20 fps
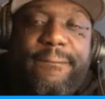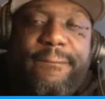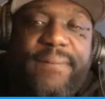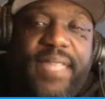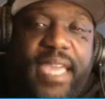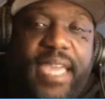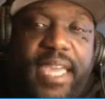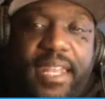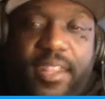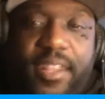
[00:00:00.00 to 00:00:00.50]

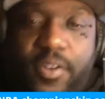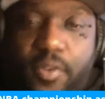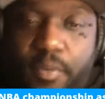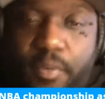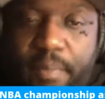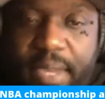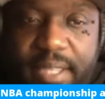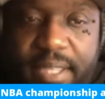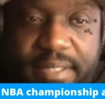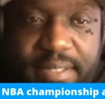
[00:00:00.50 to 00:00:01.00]
And it don't
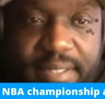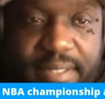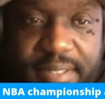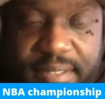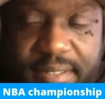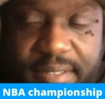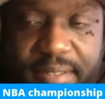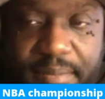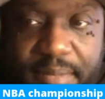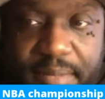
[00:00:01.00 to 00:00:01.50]
make sense
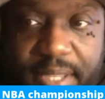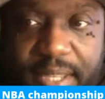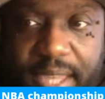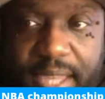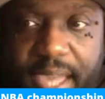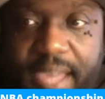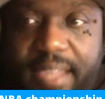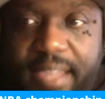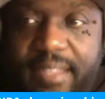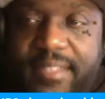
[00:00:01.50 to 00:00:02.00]
to me
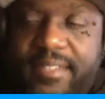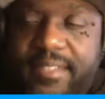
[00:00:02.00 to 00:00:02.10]
that